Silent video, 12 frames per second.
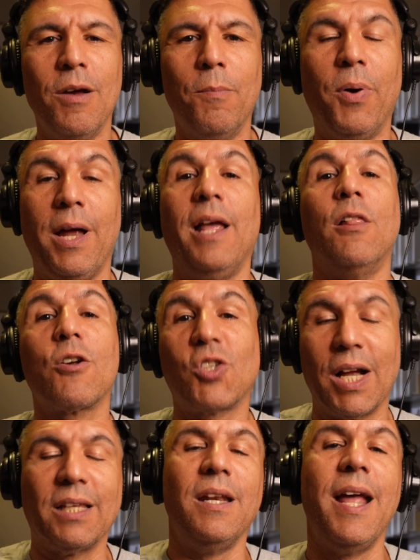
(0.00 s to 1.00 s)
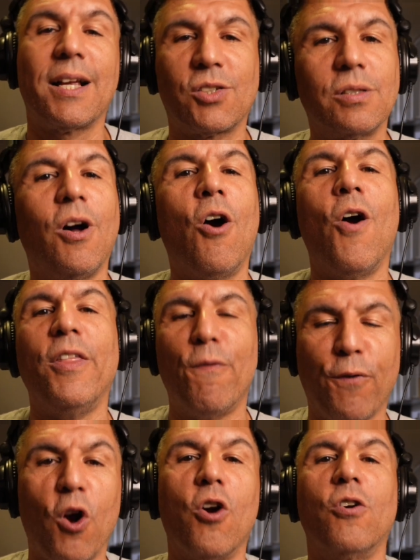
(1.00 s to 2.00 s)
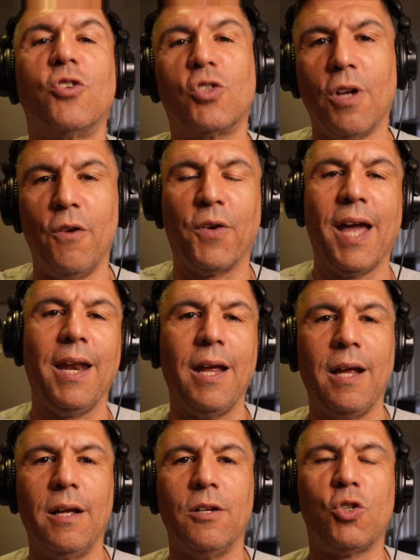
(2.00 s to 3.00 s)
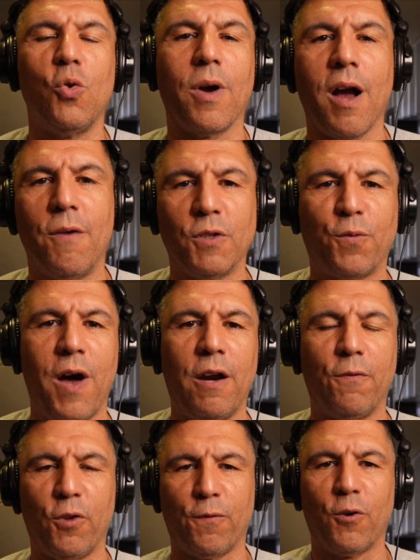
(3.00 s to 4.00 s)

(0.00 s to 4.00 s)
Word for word: but it looks like the Knicks are on the verge of getting to a conference final for the